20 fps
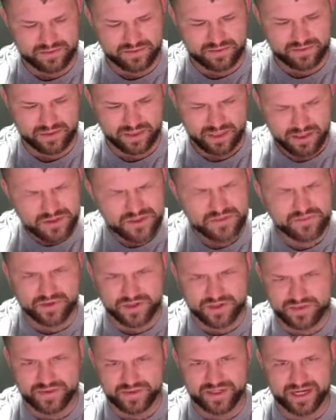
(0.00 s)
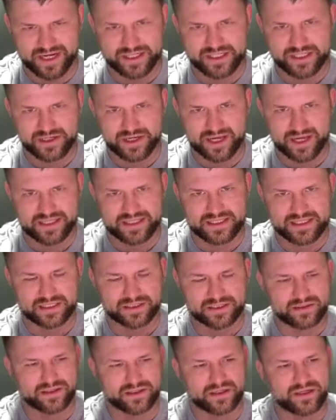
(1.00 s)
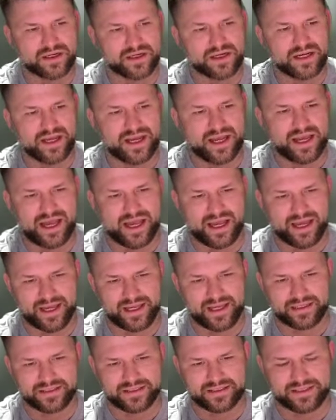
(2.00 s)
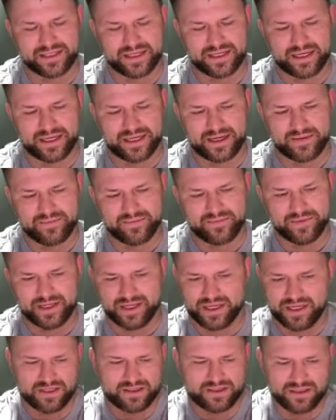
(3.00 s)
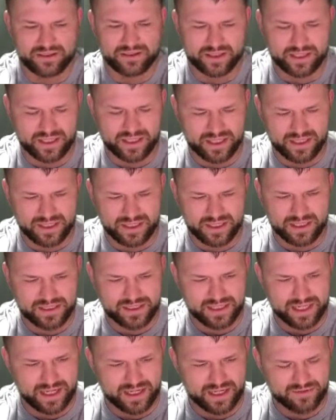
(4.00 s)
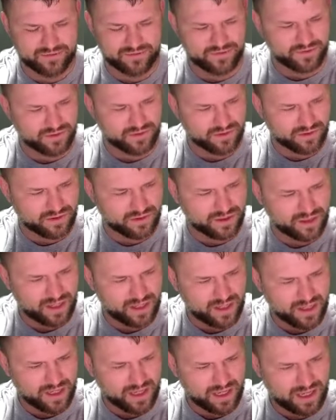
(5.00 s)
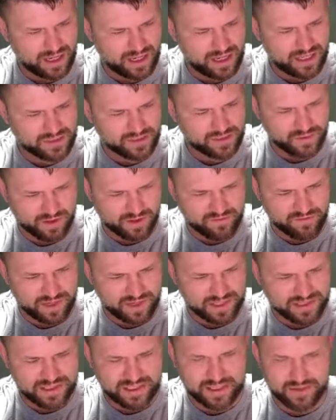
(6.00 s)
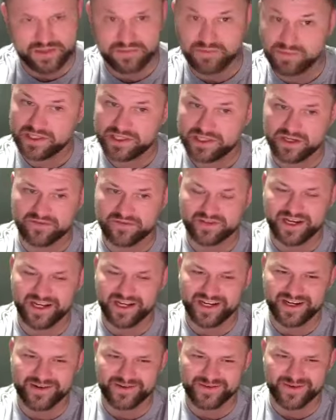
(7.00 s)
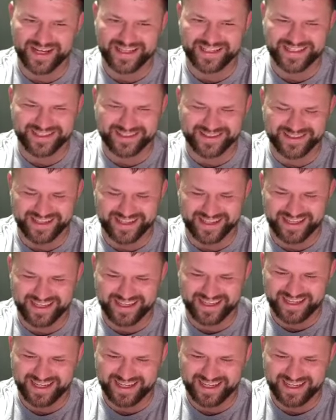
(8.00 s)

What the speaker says: think it was Brisbane actually who had a Sungrow, and he's had it for 12 months. He was pissed off that he didn't wait till the